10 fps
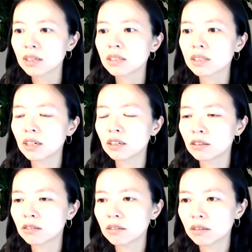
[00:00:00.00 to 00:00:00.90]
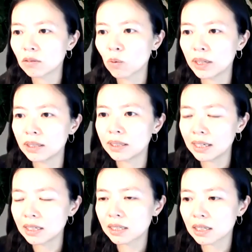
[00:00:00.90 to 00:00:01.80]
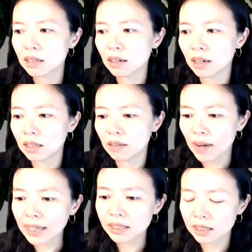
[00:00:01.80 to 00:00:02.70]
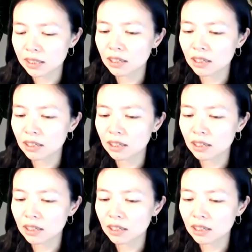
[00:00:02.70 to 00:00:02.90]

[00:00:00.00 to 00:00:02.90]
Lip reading: So when these devices